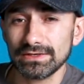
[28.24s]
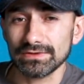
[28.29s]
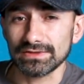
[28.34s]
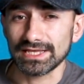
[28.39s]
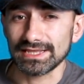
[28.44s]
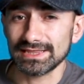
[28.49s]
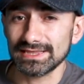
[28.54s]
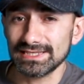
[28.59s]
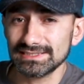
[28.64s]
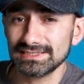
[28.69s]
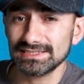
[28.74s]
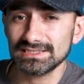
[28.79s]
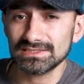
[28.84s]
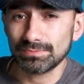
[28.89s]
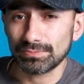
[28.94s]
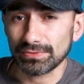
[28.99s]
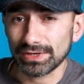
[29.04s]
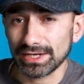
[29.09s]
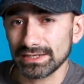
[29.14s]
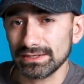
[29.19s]
you that this is
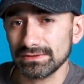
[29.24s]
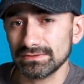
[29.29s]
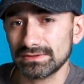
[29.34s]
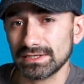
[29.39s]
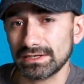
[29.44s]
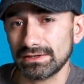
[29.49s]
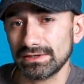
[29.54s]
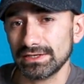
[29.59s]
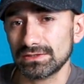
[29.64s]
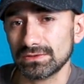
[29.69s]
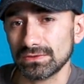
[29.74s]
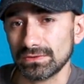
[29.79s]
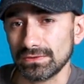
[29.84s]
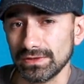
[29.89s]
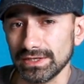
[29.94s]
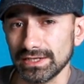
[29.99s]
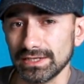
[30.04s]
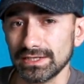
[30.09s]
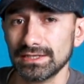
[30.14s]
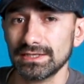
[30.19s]
brand new
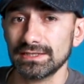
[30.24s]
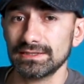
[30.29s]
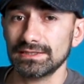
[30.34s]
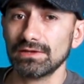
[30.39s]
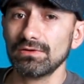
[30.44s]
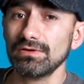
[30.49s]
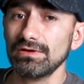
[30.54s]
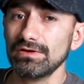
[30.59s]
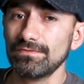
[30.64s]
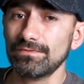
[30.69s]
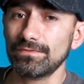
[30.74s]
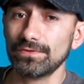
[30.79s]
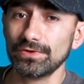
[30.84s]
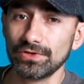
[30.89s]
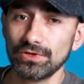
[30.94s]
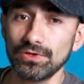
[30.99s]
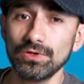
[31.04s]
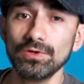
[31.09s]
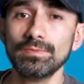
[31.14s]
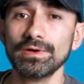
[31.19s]
territory, not only for
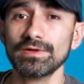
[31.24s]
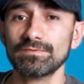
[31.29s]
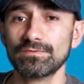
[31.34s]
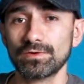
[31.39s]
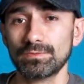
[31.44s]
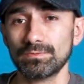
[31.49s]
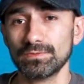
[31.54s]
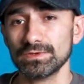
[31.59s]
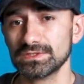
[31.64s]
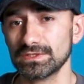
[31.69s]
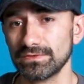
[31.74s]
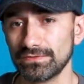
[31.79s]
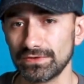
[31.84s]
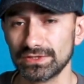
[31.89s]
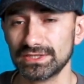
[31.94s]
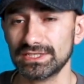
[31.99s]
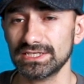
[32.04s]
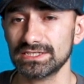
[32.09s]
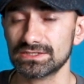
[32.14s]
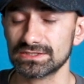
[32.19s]
you but for most of
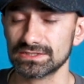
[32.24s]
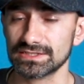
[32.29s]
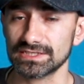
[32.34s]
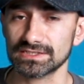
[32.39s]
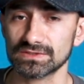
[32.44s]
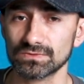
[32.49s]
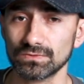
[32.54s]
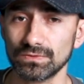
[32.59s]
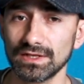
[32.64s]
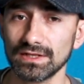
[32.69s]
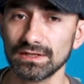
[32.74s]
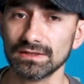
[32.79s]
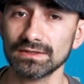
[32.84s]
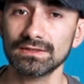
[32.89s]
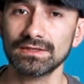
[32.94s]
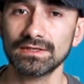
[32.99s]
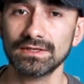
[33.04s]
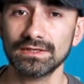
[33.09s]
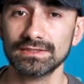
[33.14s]
your teachers as well.